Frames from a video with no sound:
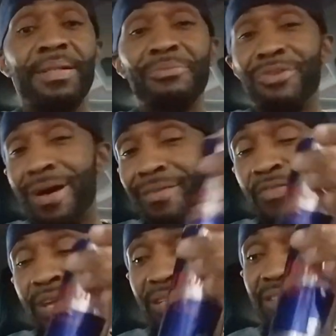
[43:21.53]
I'm trying to
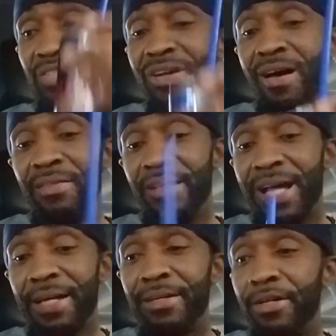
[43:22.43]
finish this, y'all, and then
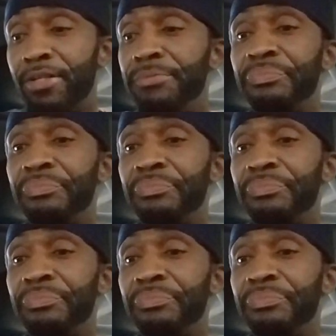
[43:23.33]
I can go.